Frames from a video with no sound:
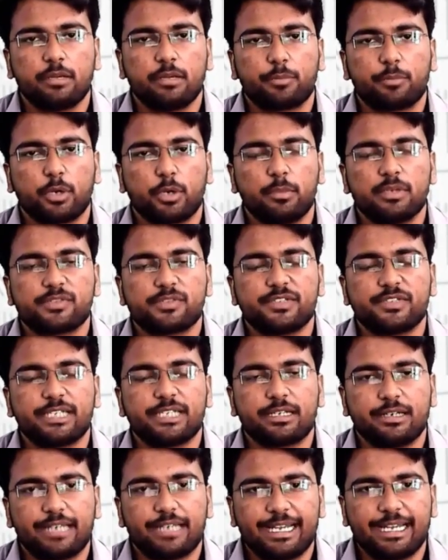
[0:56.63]
problems which
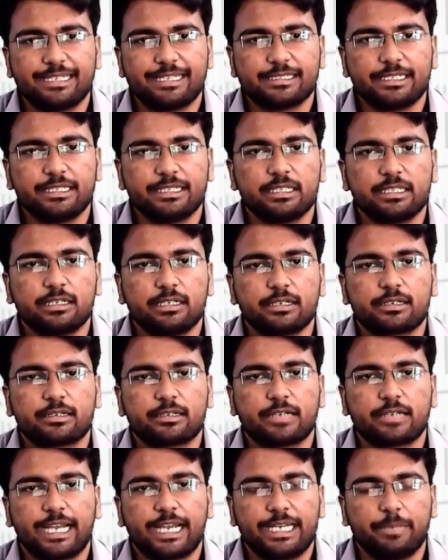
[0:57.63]
arise in the
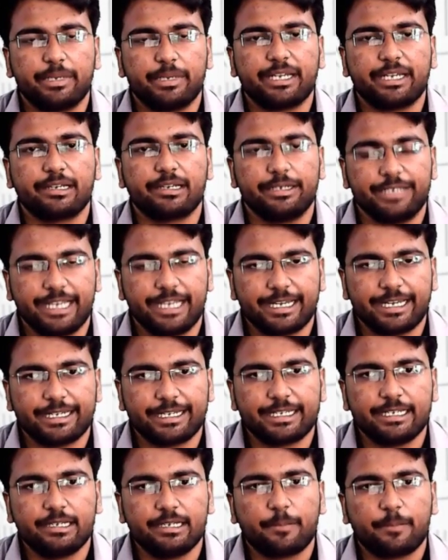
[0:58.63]
kinematic
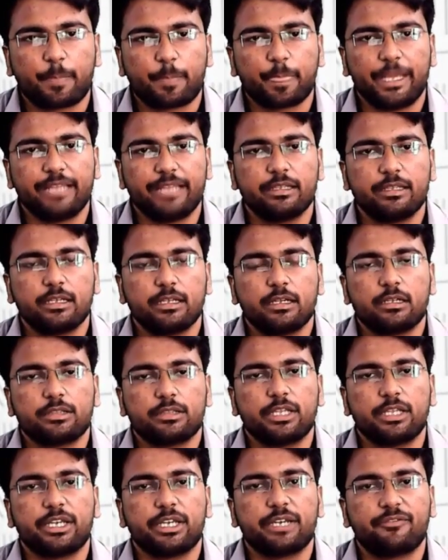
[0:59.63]
linearity, then
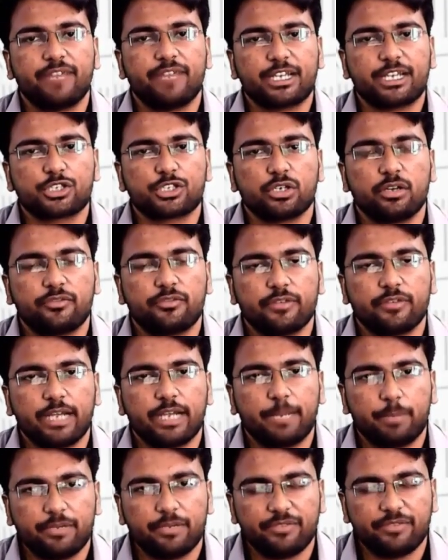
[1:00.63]
the reflection of
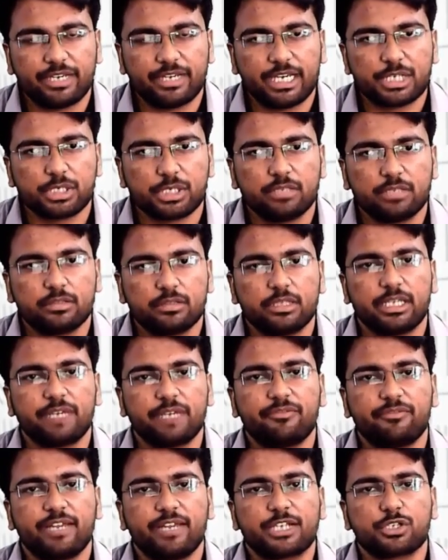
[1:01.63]
amplification, the
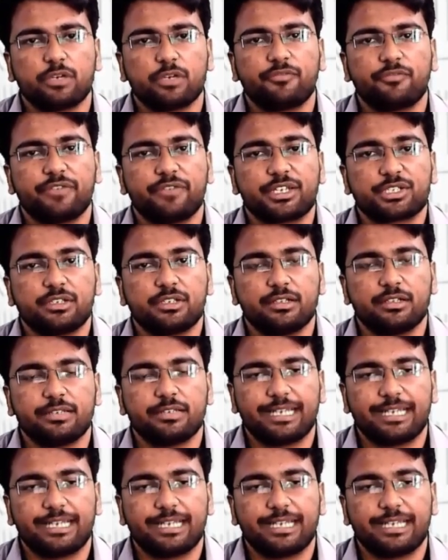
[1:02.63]
reflection of frictional